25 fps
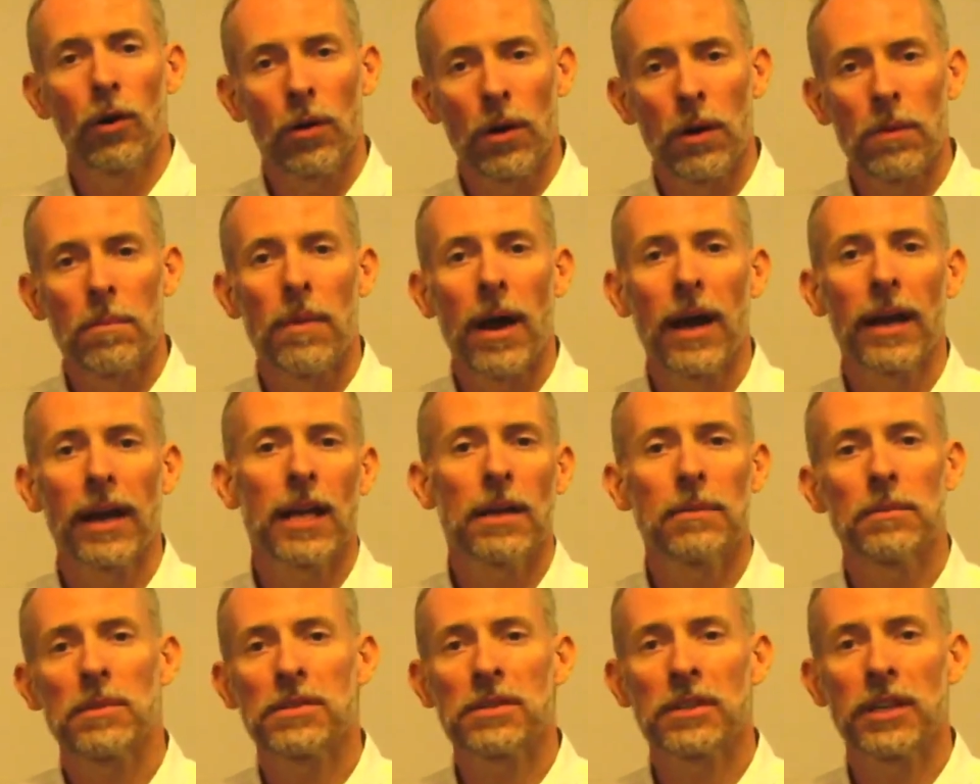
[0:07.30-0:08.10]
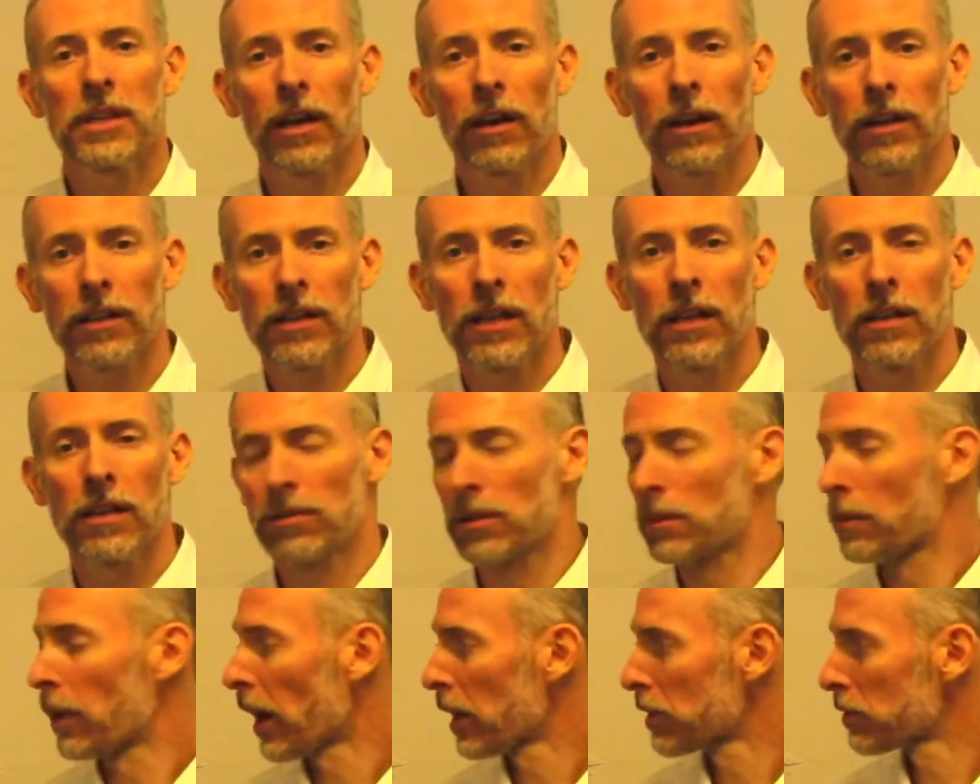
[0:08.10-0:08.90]
My name is Garrett
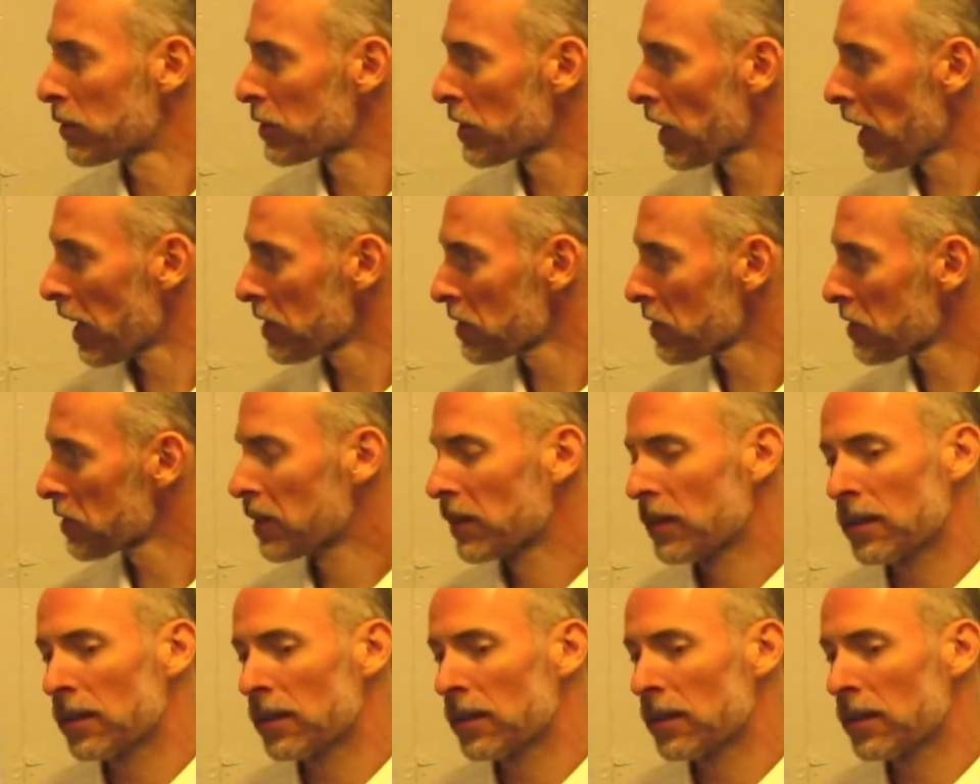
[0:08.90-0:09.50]
from Hydra-Test,